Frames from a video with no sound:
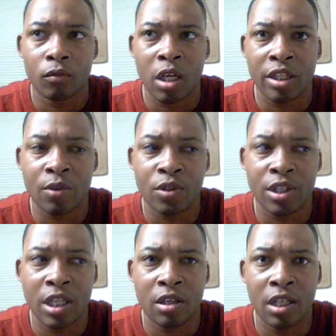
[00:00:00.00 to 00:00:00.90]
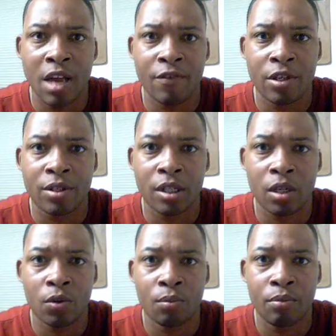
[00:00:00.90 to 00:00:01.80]
I think it was 10, 11 years
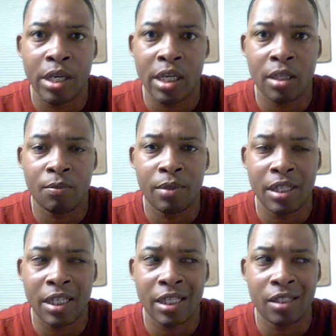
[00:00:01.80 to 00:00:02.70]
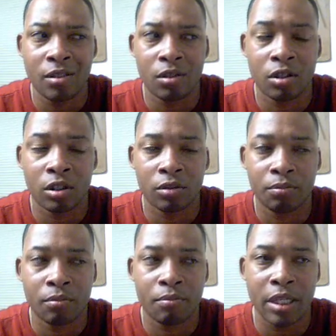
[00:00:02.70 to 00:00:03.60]
ago when P. Diddy, or
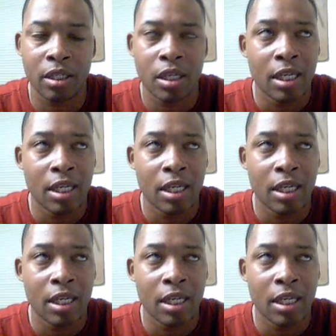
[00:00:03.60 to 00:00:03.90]
P.